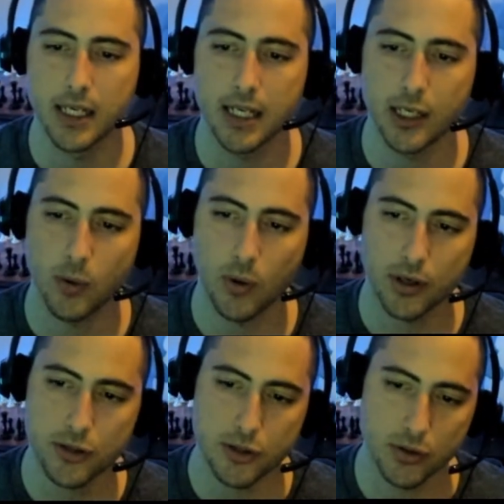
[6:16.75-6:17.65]
in order
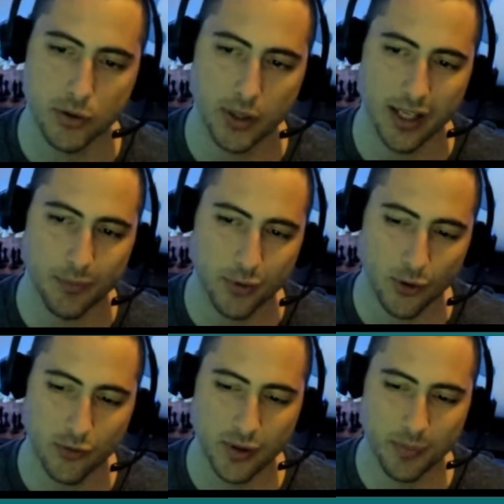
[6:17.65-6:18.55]
to
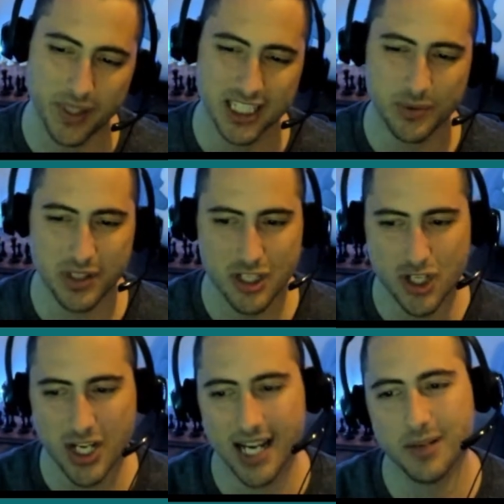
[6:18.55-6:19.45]
improve the piece with
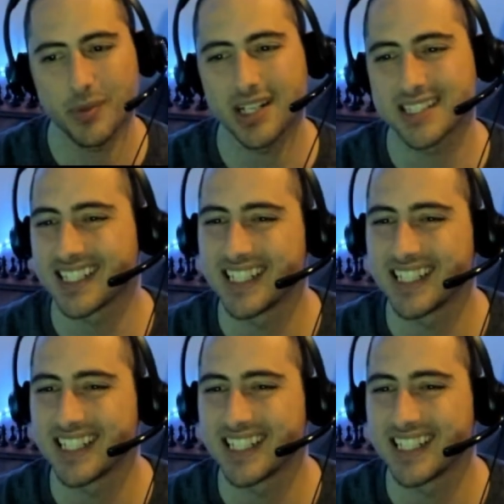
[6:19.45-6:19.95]
check, but